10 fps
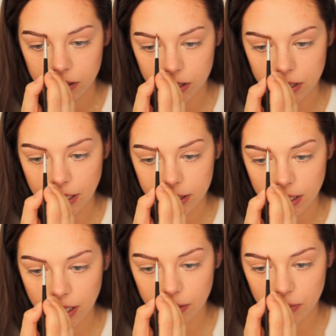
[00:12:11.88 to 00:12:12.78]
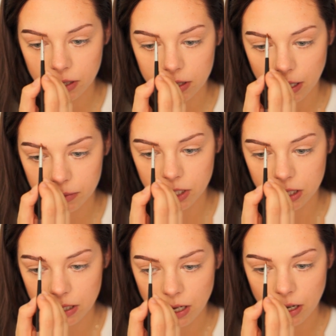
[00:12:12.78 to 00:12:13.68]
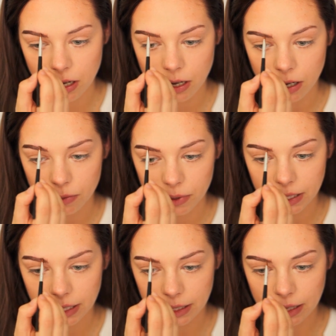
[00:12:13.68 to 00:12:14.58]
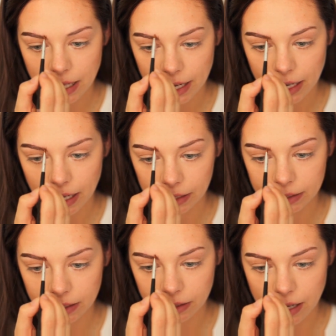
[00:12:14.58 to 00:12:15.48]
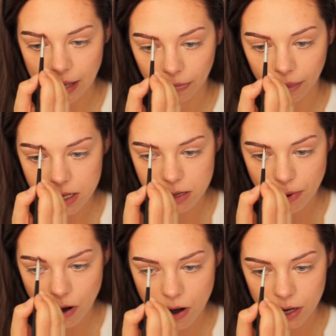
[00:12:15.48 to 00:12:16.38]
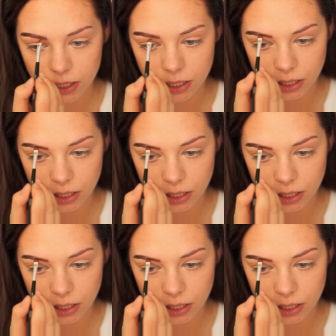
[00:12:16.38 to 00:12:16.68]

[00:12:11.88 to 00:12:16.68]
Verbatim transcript: just like tiny ones. I'm just really light-handed at this part,